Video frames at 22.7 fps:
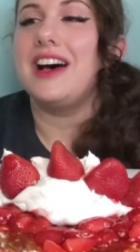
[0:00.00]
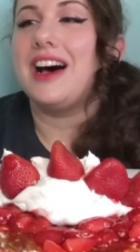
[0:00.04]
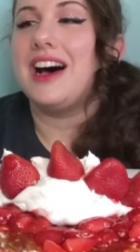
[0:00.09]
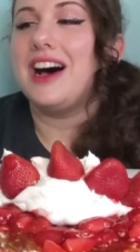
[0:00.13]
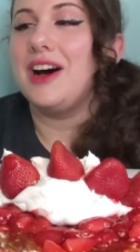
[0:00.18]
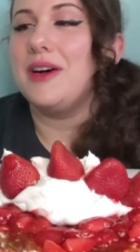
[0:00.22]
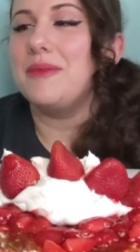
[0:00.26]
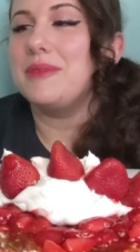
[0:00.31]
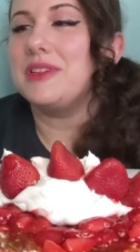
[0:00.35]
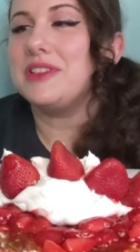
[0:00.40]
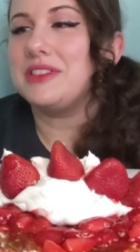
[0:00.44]

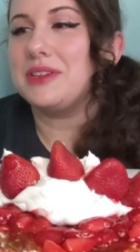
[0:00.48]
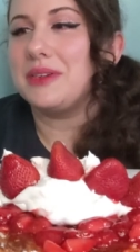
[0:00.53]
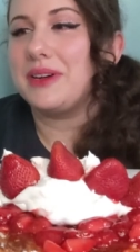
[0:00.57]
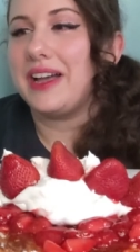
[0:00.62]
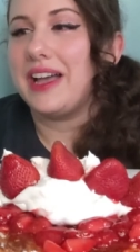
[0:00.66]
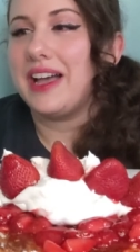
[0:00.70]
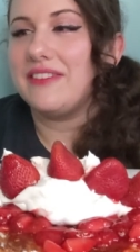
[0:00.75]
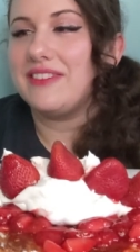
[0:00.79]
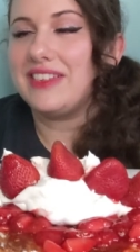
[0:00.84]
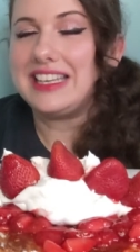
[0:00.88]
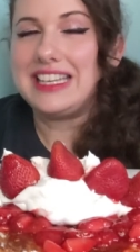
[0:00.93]
Um, do I
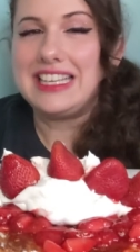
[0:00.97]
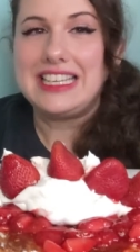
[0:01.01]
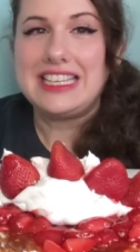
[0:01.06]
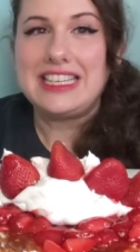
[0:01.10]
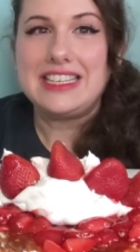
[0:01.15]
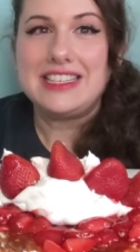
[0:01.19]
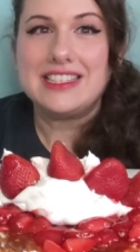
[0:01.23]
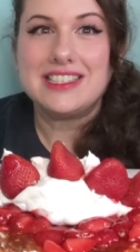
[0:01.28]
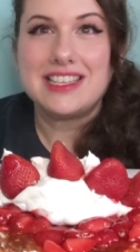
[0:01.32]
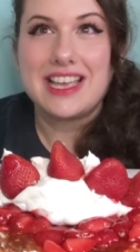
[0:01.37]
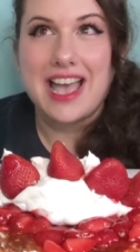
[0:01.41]
have
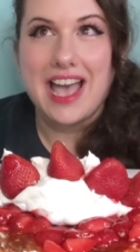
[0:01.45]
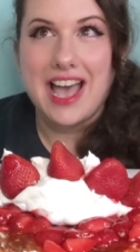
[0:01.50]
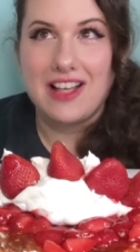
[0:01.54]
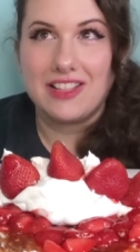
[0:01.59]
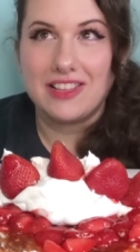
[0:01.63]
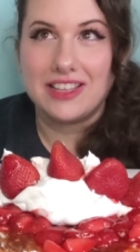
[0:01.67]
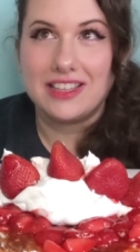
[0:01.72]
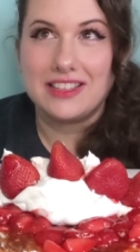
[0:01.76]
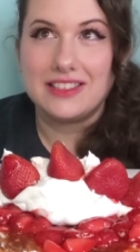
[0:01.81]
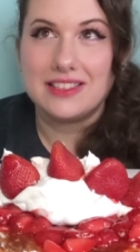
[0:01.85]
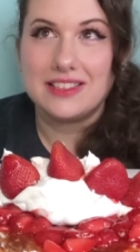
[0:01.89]
any
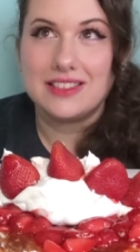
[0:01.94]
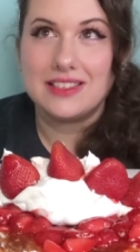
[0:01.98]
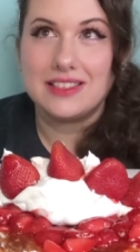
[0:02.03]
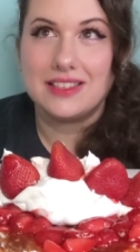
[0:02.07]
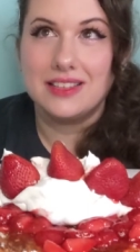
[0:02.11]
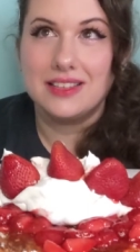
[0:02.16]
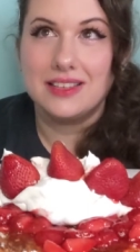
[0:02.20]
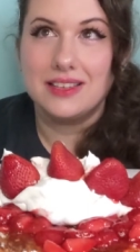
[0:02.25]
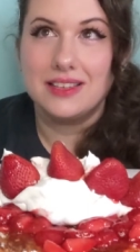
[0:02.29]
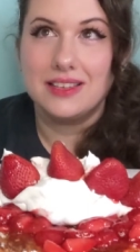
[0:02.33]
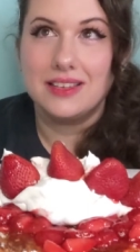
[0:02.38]

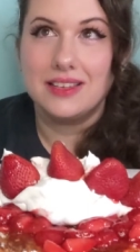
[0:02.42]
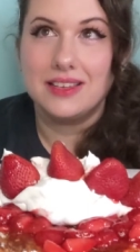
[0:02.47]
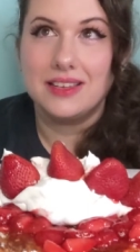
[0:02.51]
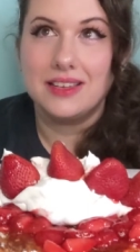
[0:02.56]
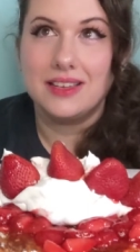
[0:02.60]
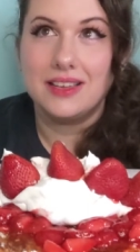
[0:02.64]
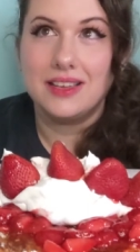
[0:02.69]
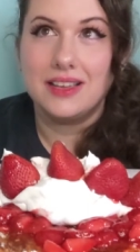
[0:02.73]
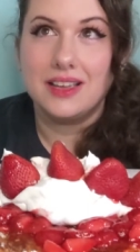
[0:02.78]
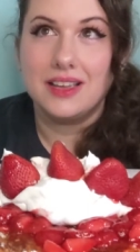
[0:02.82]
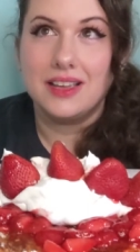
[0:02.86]
talents?
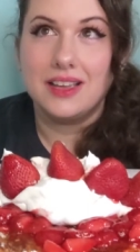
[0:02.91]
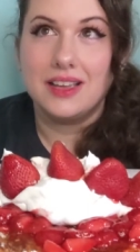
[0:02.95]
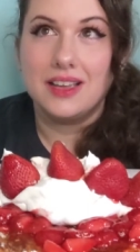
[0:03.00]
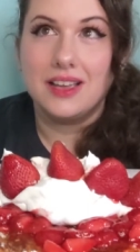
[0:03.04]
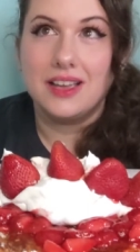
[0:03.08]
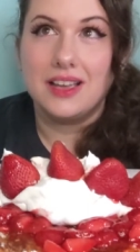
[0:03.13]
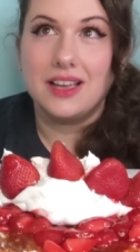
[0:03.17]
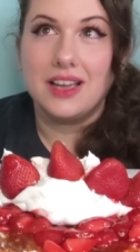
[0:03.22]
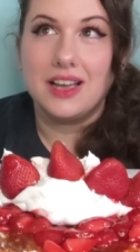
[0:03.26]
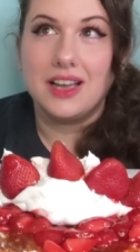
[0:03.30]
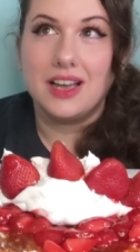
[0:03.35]

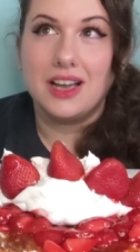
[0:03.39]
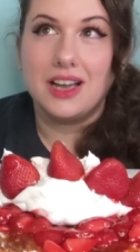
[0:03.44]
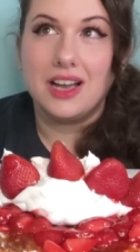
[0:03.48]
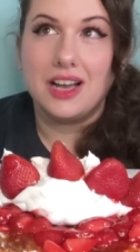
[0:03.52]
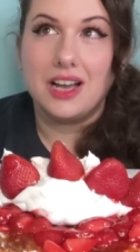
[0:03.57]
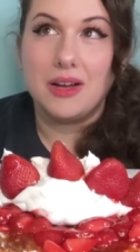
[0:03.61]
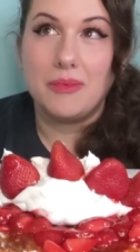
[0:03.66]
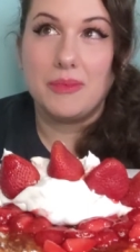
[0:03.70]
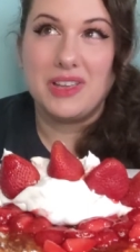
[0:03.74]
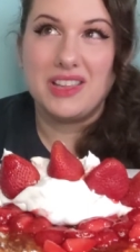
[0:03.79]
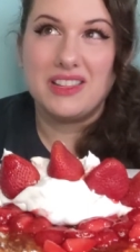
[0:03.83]

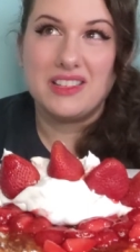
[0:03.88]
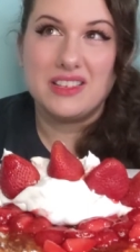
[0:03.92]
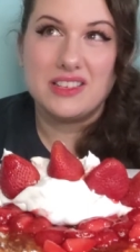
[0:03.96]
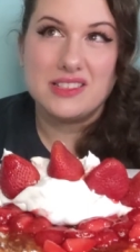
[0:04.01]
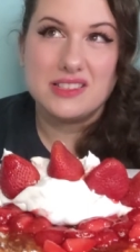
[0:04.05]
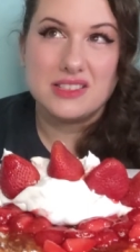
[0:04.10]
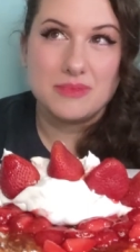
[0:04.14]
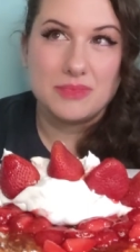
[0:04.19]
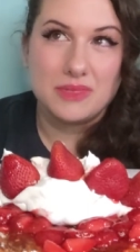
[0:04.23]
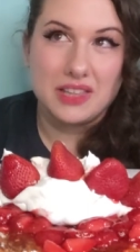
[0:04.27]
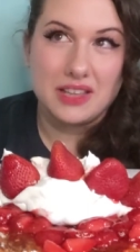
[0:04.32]
I mean,
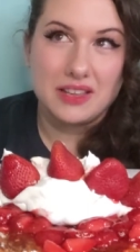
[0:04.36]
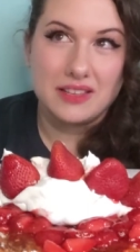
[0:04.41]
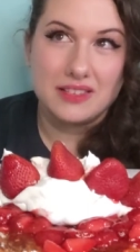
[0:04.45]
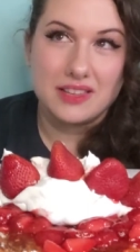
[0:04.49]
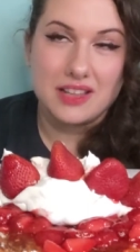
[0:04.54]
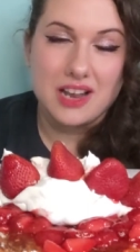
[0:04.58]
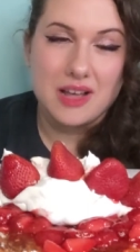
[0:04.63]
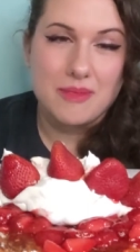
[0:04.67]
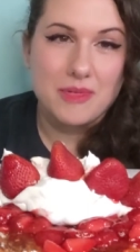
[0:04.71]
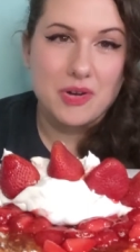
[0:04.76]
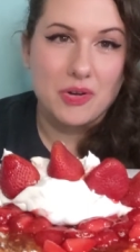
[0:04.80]
there's some things
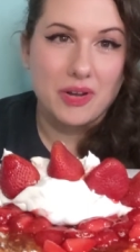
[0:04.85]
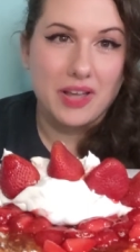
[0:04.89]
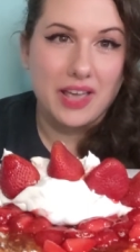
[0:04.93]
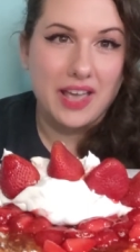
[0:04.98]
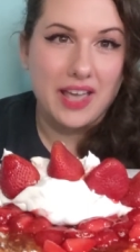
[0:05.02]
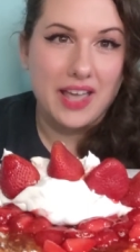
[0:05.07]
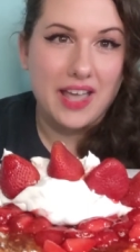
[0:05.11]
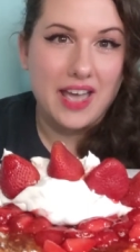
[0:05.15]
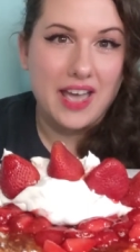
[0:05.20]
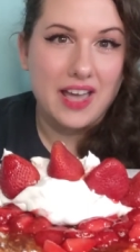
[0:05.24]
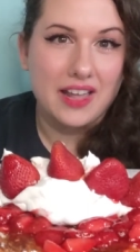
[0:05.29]
that I'm
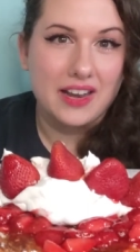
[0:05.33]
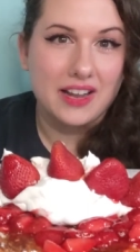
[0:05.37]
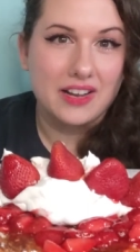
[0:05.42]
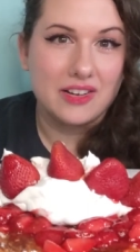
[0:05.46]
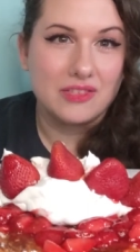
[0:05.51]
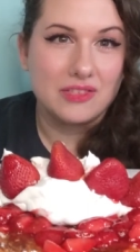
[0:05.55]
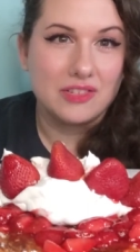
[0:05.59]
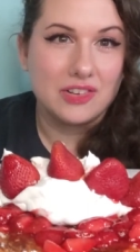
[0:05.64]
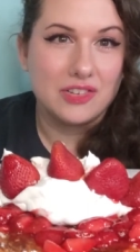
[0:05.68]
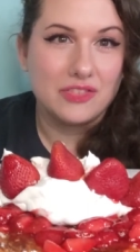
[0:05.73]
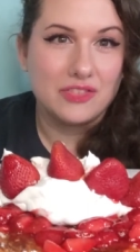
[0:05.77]
okay at. I
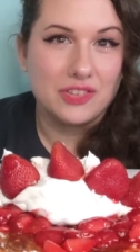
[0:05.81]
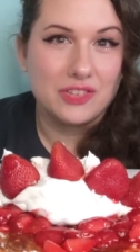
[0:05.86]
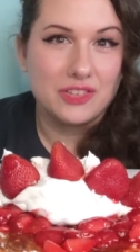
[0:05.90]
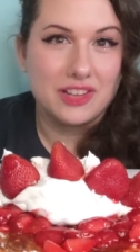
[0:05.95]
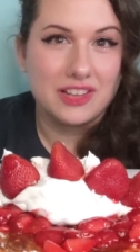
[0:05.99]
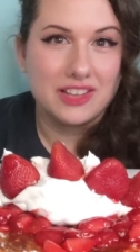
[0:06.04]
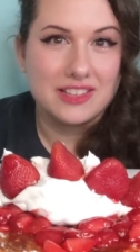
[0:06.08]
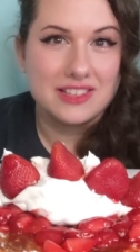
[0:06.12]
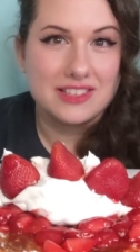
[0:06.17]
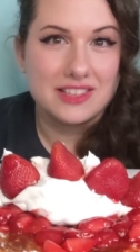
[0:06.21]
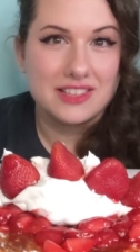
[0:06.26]
don't know if
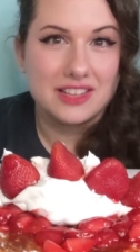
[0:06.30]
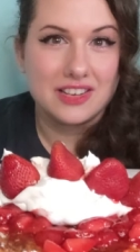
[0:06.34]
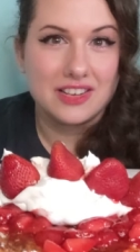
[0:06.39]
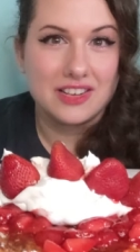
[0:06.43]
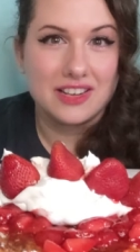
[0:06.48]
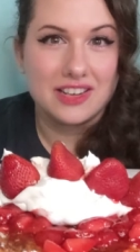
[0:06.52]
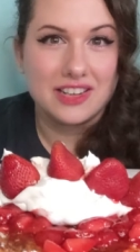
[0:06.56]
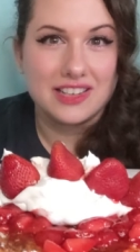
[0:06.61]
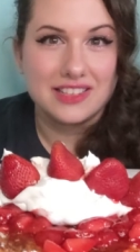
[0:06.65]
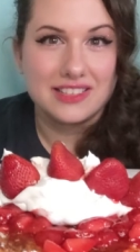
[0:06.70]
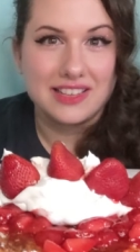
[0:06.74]
you'd
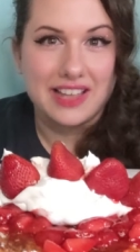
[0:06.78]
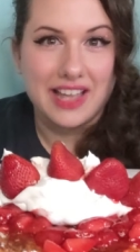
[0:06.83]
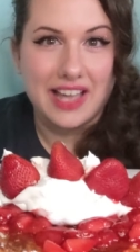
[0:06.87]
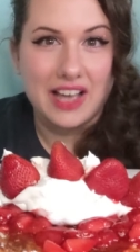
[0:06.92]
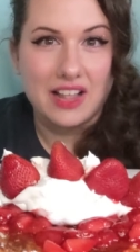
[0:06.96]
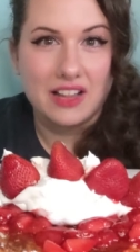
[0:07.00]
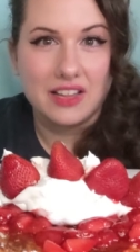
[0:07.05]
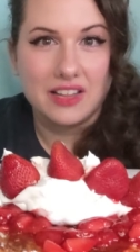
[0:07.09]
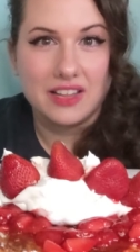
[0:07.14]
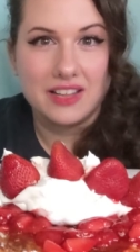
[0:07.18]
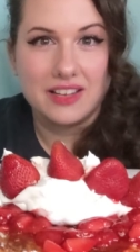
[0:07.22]
consider it a
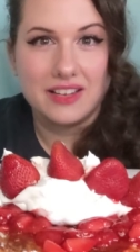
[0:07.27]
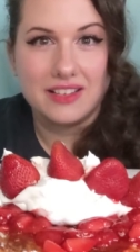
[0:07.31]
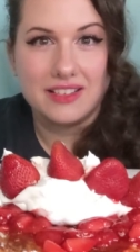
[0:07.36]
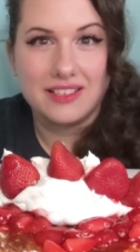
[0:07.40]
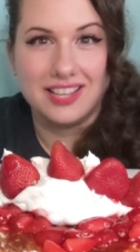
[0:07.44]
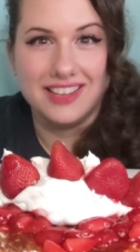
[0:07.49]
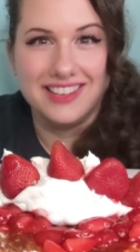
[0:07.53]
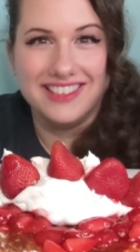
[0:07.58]
talent.